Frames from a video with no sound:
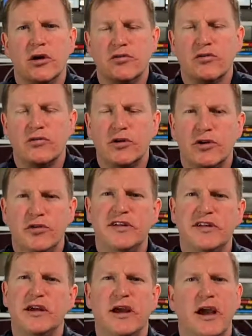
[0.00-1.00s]

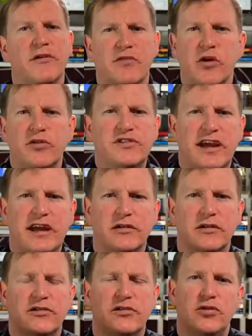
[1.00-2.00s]
using a
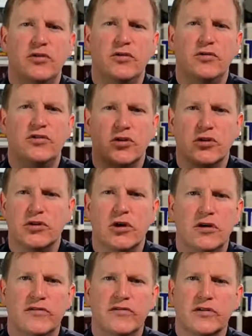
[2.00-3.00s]
rotator to turn
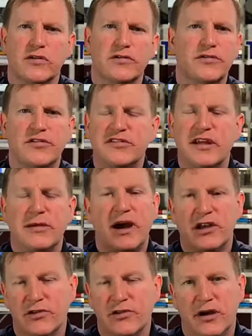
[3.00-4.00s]
over semi
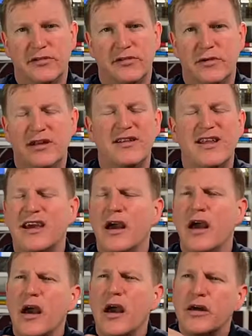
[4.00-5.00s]
trucks or whatever. Like,
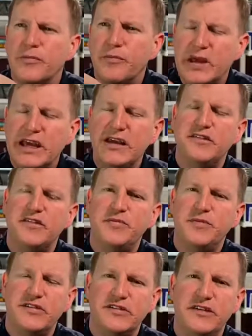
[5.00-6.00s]
be
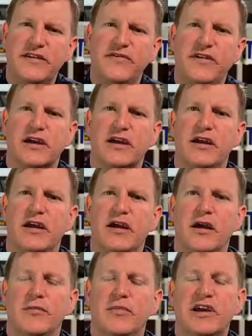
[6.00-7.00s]
specific,
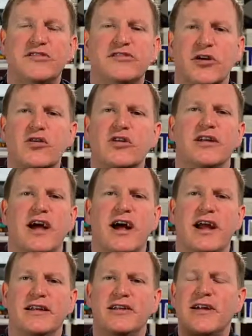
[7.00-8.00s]
because they're
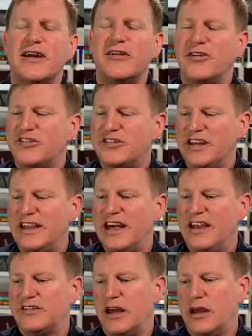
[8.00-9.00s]
not going to see that
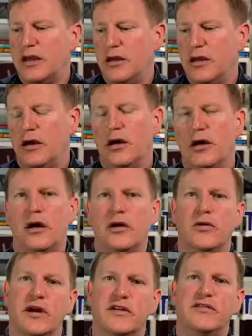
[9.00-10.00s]
as like, oh, who
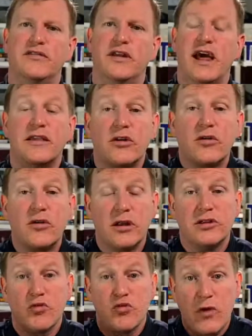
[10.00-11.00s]
wants to do that?
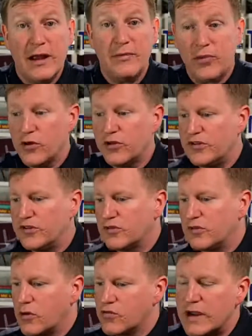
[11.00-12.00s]
The right person's going
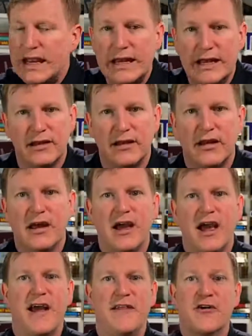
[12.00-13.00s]
to read it,
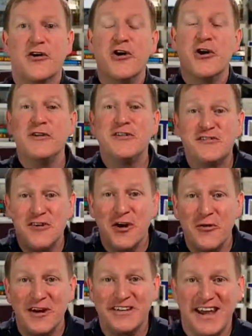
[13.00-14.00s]
and they're going to be so
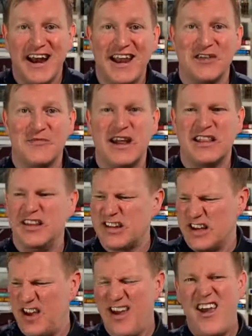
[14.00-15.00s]
excited about this.
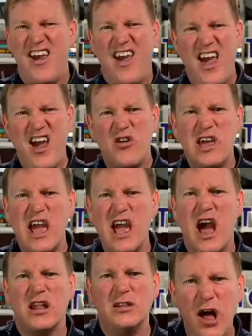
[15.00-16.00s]
Like, hell yeah,
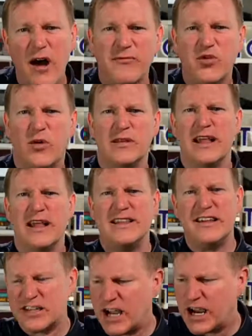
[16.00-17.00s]
I love doing that.
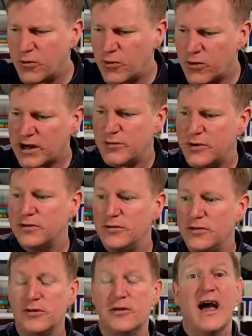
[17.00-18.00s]
That's the kind of work I want to
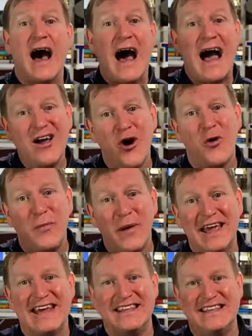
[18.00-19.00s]
do. I hope I
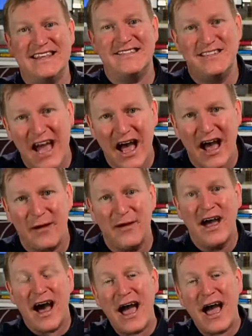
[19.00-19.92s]
get this job. I